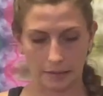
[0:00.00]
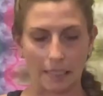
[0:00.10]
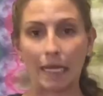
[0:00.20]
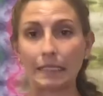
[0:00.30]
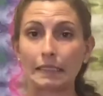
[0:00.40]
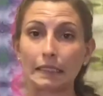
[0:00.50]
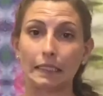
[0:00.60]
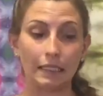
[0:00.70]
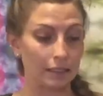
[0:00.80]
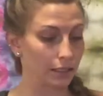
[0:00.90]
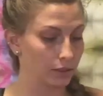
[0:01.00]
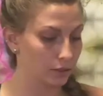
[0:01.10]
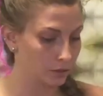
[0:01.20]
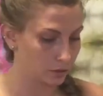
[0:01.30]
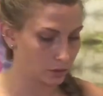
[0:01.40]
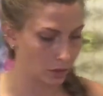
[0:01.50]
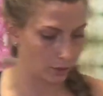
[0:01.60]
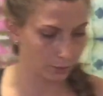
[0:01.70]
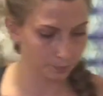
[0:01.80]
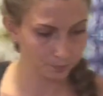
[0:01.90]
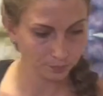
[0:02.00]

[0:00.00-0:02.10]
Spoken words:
nice and neat. So